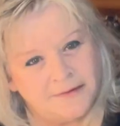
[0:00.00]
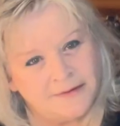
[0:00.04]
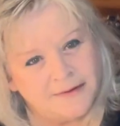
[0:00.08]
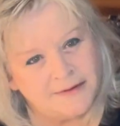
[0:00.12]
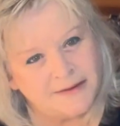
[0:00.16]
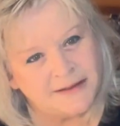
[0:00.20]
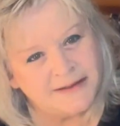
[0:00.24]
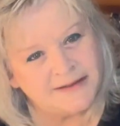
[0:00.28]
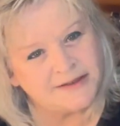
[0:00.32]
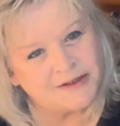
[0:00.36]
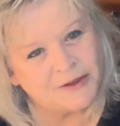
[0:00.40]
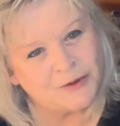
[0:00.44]

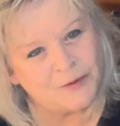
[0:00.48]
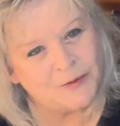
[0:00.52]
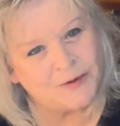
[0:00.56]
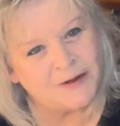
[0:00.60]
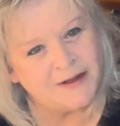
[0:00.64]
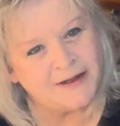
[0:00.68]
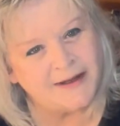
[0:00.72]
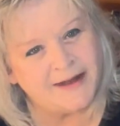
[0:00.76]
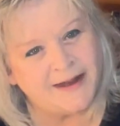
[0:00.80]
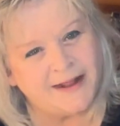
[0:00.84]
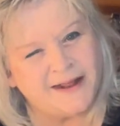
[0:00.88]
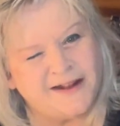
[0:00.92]
let's go
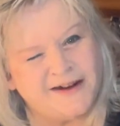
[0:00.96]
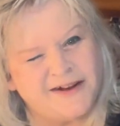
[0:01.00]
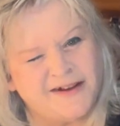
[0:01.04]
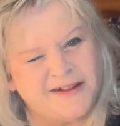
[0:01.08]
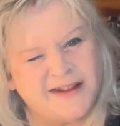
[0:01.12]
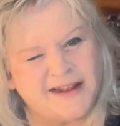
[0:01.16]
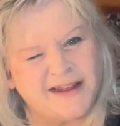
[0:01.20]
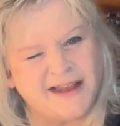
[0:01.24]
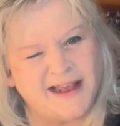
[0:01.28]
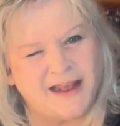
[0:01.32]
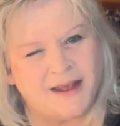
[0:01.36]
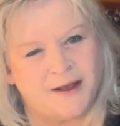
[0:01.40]
on down to
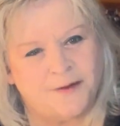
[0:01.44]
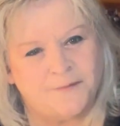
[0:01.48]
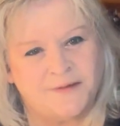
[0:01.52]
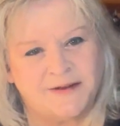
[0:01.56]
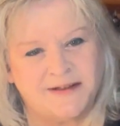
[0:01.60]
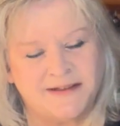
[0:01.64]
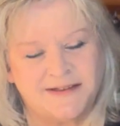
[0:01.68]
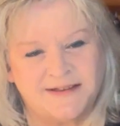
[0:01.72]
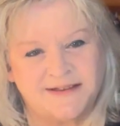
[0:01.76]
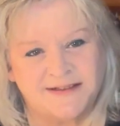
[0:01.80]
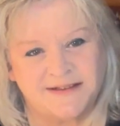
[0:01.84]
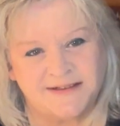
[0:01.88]
the
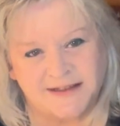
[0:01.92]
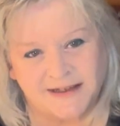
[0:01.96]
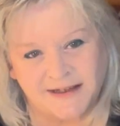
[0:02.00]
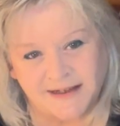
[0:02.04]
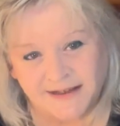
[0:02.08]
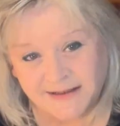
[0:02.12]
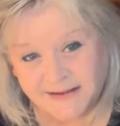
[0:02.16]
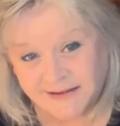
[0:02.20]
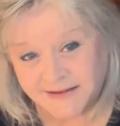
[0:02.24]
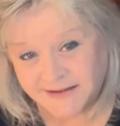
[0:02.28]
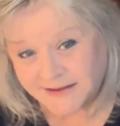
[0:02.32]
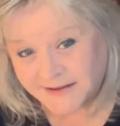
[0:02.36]
canvas. And
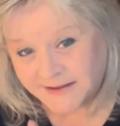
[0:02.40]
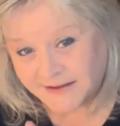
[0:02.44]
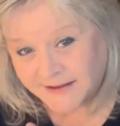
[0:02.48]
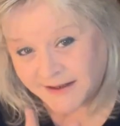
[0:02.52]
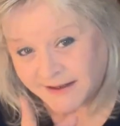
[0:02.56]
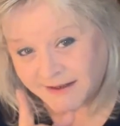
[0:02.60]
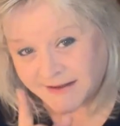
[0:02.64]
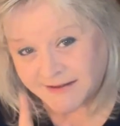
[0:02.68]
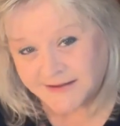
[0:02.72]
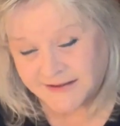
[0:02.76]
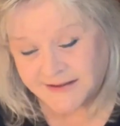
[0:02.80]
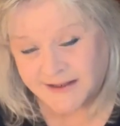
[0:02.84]
until
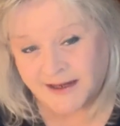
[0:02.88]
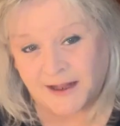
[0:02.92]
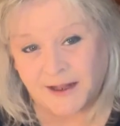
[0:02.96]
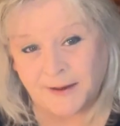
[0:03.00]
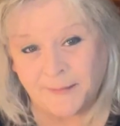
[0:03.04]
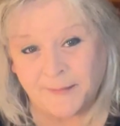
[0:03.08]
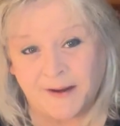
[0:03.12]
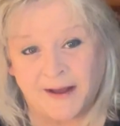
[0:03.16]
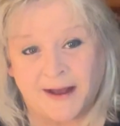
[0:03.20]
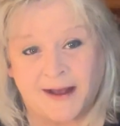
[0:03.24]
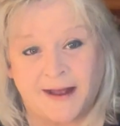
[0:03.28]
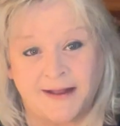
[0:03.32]
next
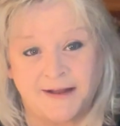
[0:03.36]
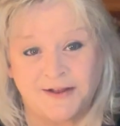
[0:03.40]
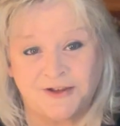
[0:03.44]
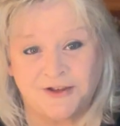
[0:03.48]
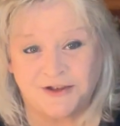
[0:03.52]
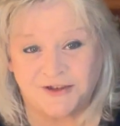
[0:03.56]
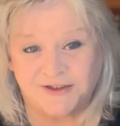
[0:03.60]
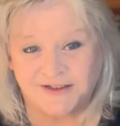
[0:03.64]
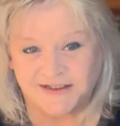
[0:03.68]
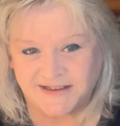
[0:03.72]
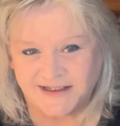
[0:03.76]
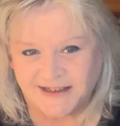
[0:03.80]
time, guys,
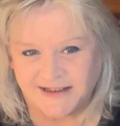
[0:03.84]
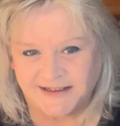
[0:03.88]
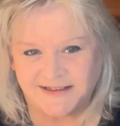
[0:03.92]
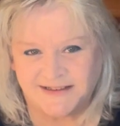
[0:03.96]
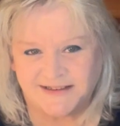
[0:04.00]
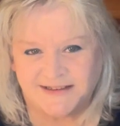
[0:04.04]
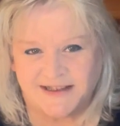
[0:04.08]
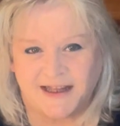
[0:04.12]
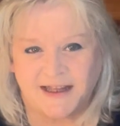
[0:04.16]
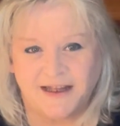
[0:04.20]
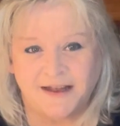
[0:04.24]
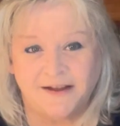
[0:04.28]
you stay
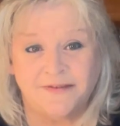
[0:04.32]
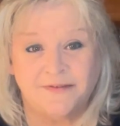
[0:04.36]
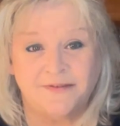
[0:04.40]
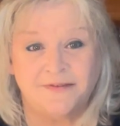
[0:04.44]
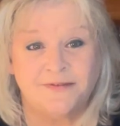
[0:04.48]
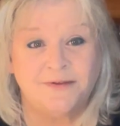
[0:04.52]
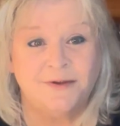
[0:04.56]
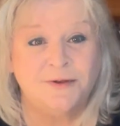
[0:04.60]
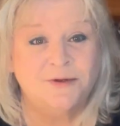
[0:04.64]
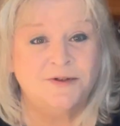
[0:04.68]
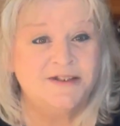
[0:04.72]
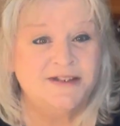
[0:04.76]
safe,
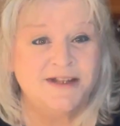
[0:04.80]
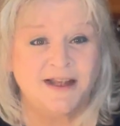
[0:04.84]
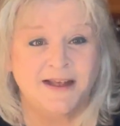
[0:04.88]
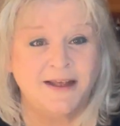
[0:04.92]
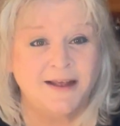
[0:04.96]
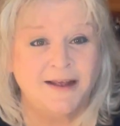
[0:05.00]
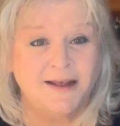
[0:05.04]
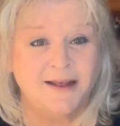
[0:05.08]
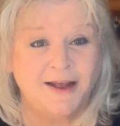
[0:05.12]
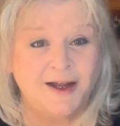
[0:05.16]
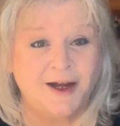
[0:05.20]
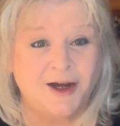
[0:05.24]
you
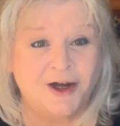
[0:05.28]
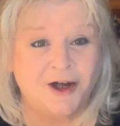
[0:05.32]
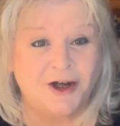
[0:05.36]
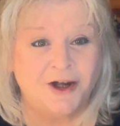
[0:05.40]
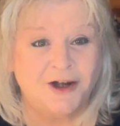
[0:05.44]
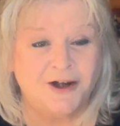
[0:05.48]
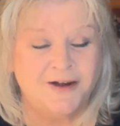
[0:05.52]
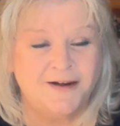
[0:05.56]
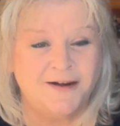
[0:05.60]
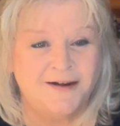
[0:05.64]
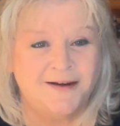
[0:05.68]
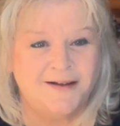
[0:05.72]
take
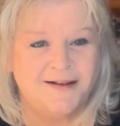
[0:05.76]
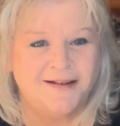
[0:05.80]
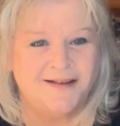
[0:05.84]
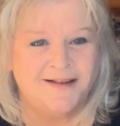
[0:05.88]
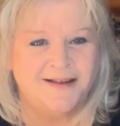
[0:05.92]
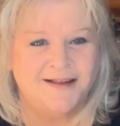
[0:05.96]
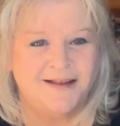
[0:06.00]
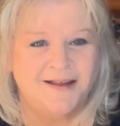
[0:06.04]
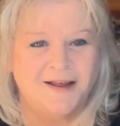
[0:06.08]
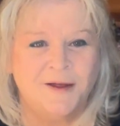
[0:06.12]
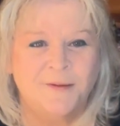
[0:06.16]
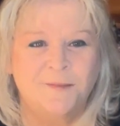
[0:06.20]
care,
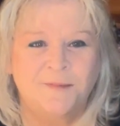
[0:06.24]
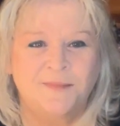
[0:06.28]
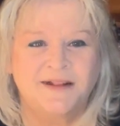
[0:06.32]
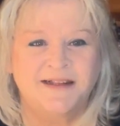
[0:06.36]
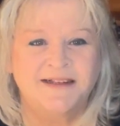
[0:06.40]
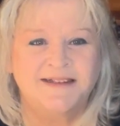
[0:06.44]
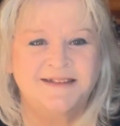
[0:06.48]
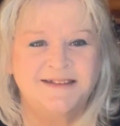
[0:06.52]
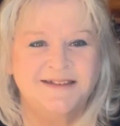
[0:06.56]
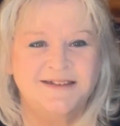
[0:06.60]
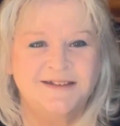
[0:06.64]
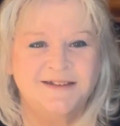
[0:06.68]
and
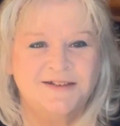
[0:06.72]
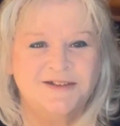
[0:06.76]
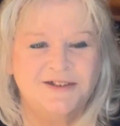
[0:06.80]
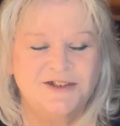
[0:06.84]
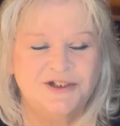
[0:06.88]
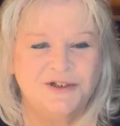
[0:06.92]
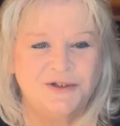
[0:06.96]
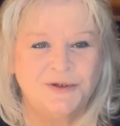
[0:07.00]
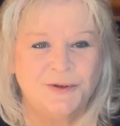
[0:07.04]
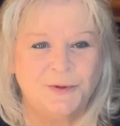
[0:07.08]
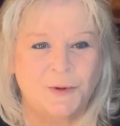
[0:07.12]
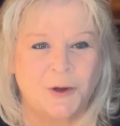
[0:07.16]
blessings
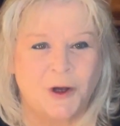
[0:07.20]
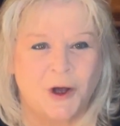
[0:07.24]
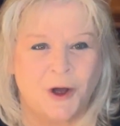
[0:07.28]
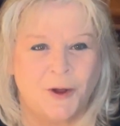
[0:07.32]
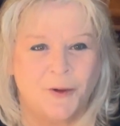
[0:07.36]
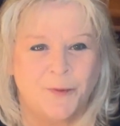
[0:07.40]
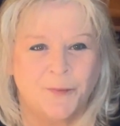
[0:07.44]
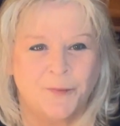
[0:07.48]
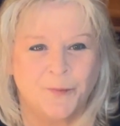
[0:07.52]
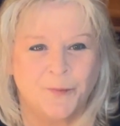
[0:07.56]
to you all.